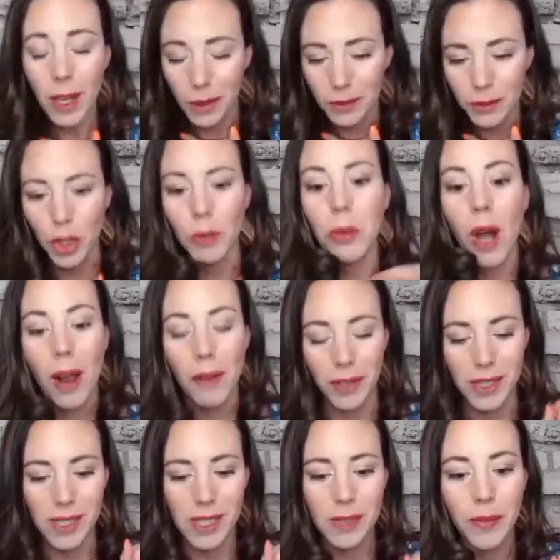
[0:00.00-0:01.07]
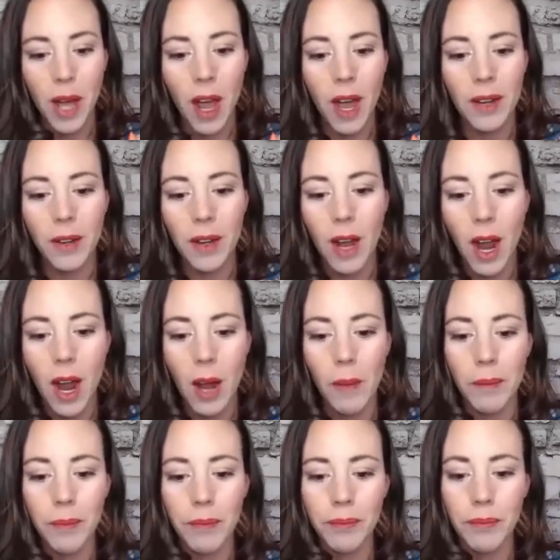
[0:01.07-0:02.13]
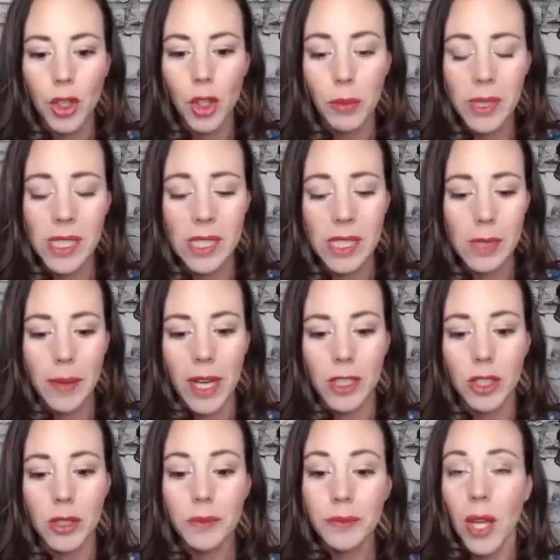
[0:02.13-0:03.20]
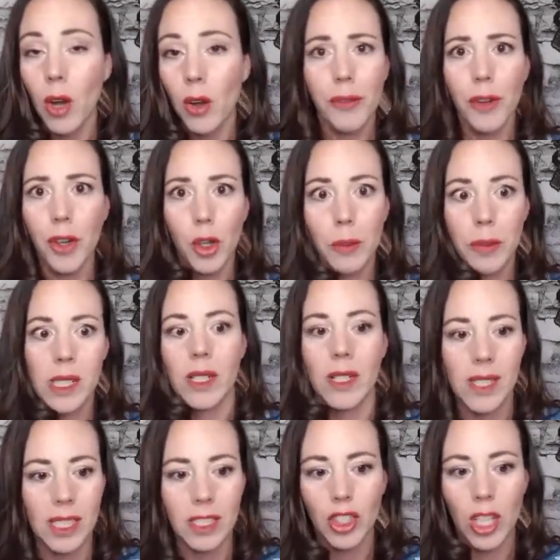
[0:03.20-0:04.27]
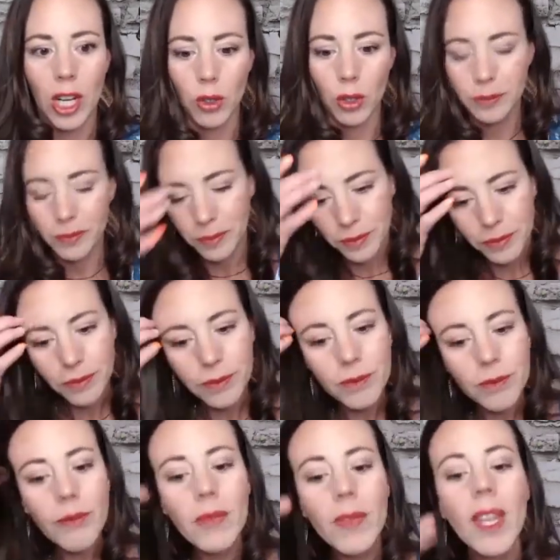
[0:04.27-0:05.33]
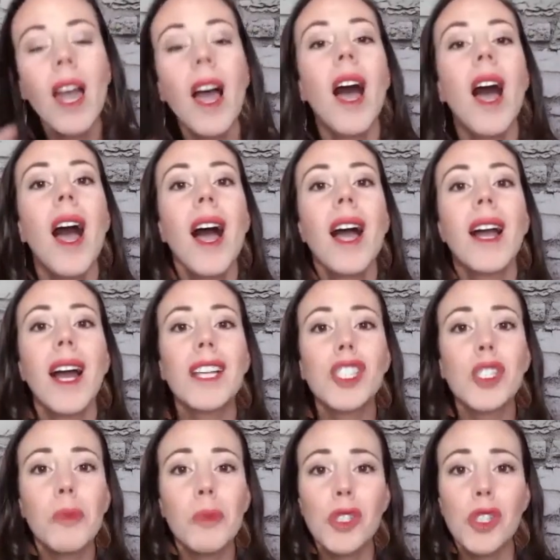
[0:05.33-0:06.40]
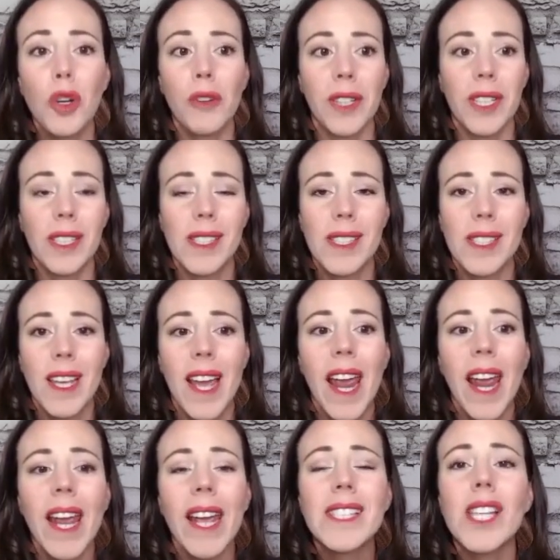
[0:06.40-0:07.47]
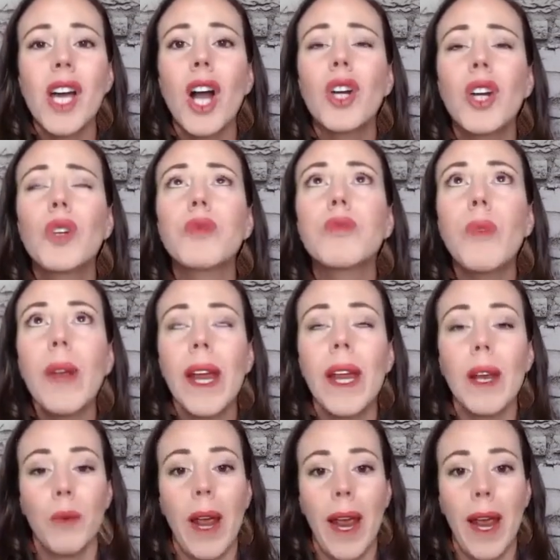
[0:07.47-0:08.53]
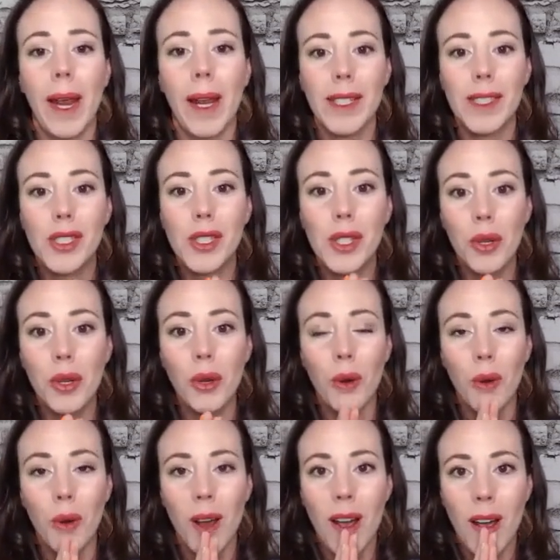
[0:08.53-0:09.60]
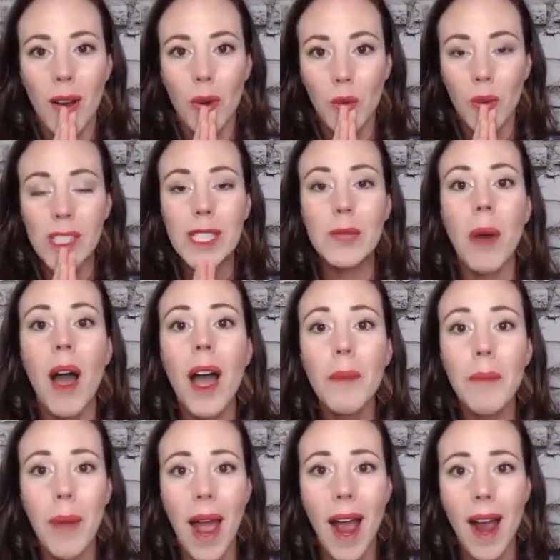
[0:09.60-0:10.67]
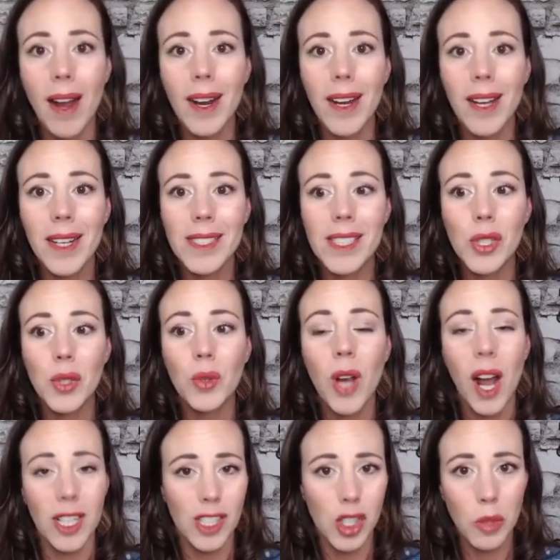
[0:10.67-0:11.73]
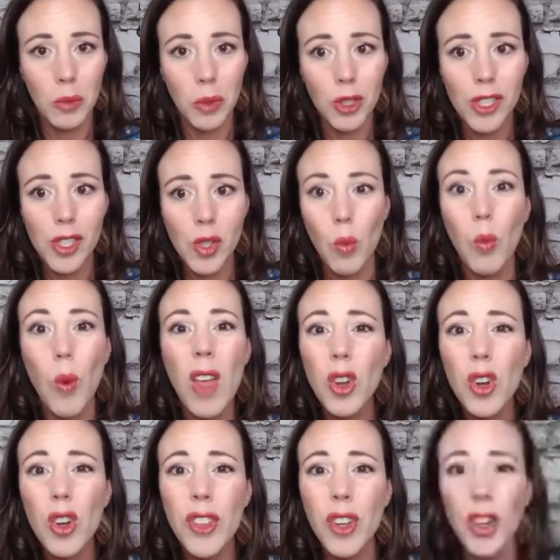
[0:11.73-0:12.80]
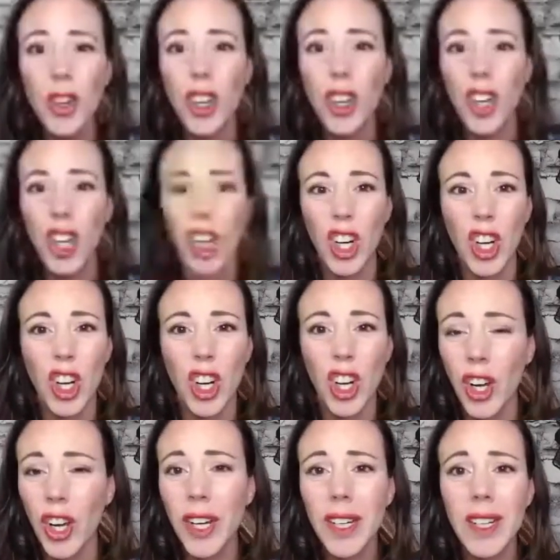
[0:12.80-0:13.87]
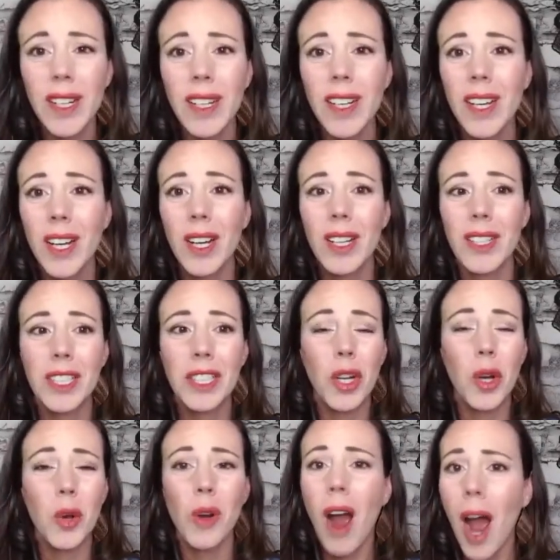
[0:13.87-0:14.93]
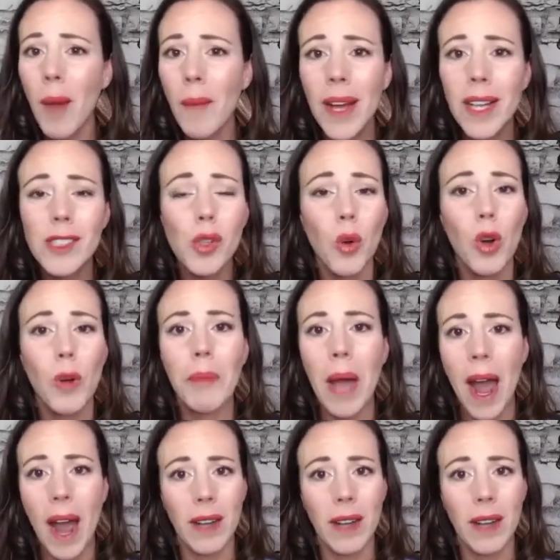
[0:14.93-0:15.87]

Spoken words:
your profits on your business page or for your business in general. Customer service. It's a great way to respond back to customers, whether they're good, comments or bad